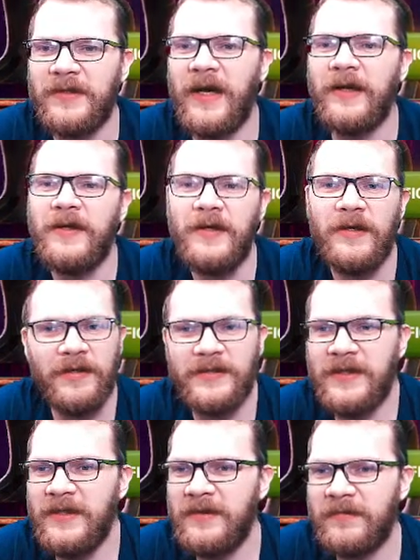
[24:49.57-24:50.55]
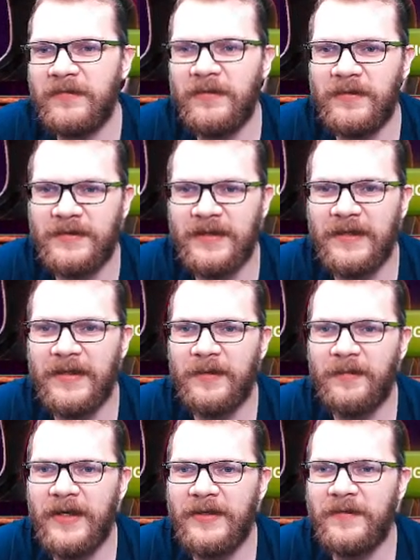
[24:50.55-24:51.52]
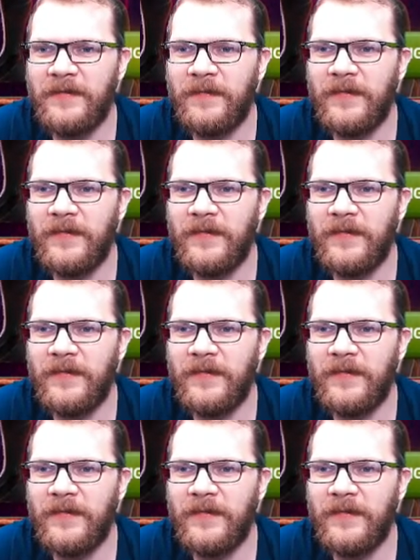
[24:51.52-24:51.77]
Yeah, you see? It's not that bad.